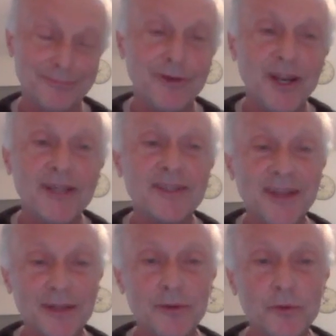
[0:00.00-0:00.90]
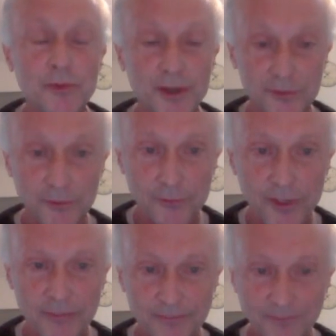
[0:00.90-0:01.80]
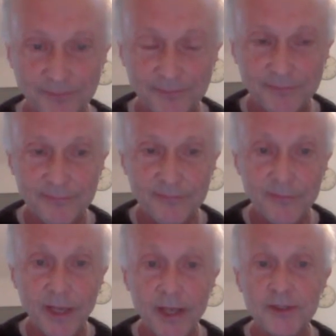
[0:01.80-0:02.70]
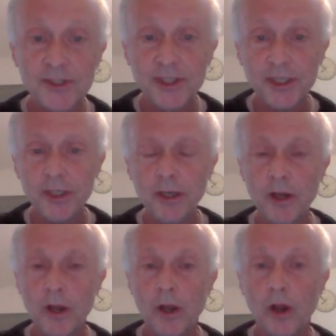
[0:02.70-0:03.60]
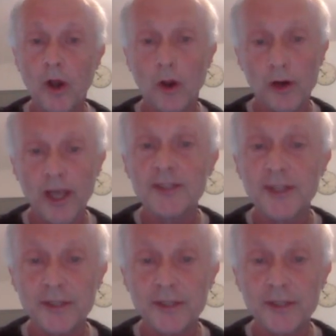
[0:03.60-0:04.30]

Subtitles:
less than 2003, and C, less than